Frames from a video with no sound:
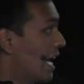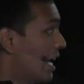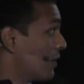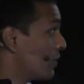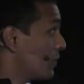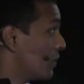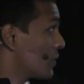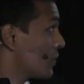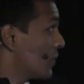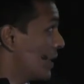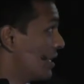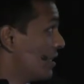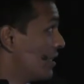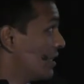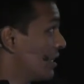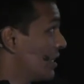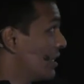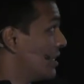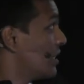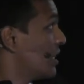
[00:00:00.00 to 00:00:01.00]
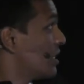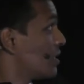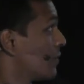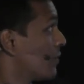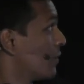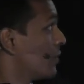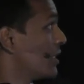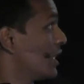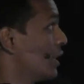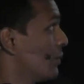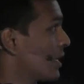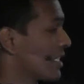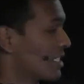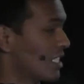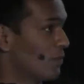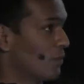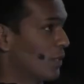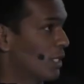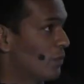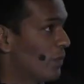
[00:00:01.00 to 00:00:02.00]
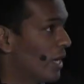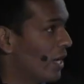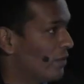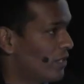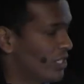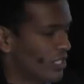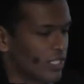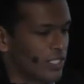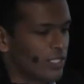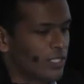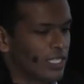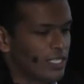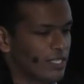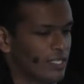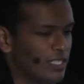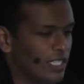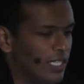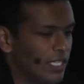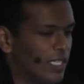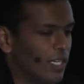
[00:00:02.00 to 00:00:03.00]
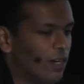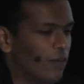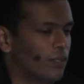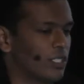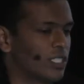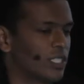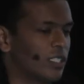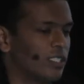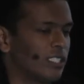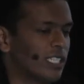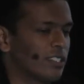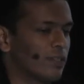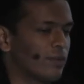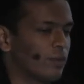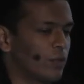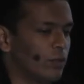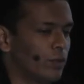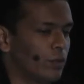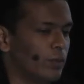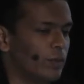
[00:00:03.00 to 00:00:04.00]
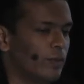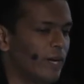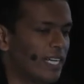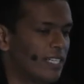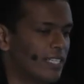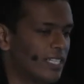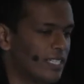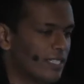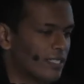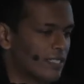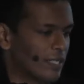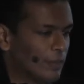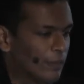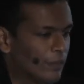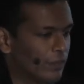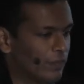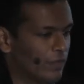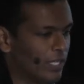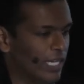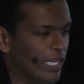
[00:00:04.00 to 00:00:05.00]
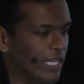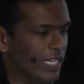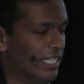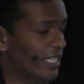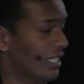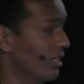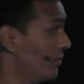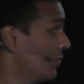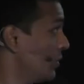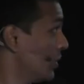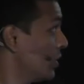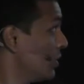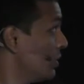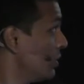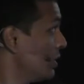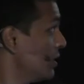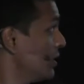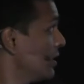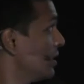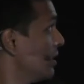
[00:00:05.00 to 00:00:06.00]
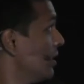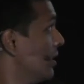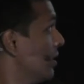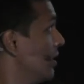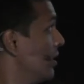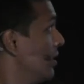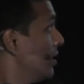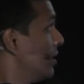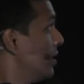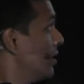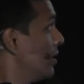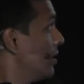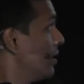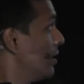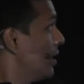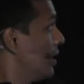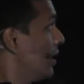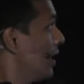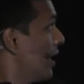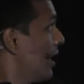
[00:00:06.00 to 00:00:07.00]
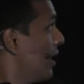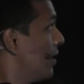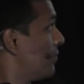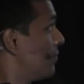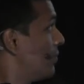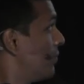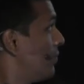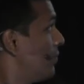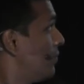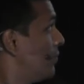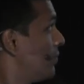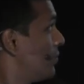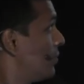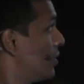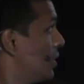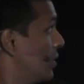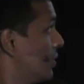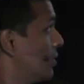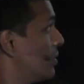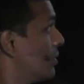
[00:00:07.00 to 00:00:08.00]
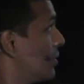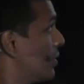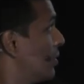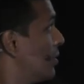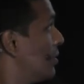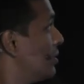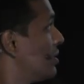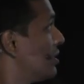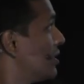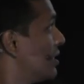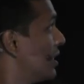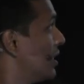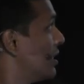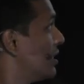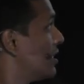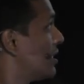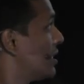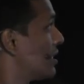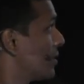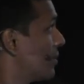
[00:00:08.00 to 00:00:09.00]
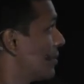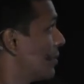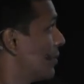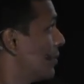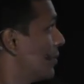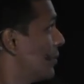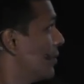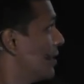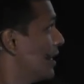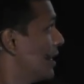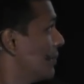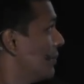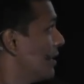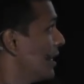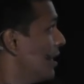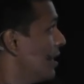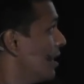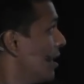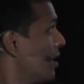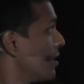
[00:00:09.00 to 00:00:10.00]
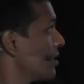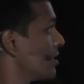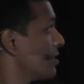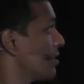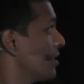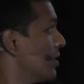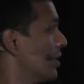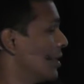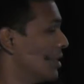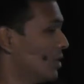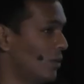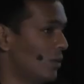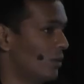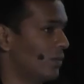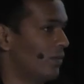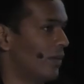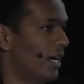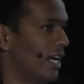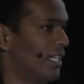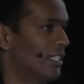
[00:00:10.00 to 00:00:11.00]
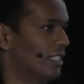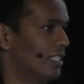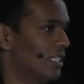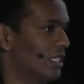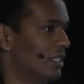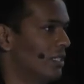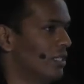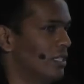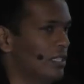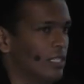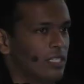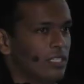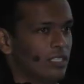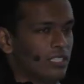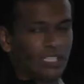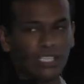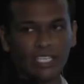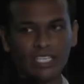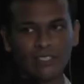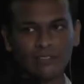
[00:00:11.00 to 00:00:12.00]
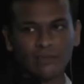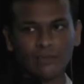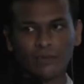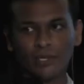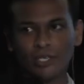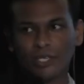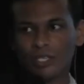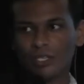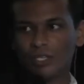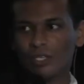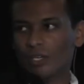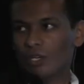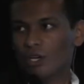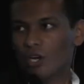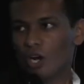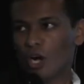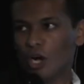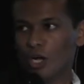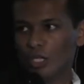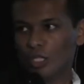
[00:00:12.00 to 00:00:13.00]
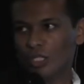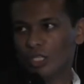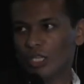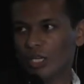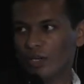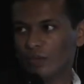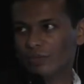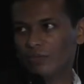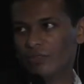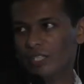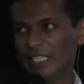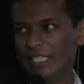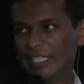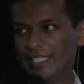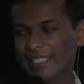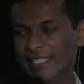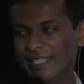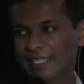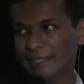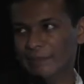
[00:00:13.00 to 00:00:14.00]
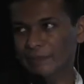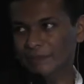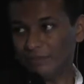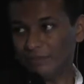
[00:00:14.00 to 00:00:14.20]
That was when the TensorFlow team accepted my version as the official TensorFlow Ruby bindings. And if you go to the TensorFlow API docs, you'll find the links for all the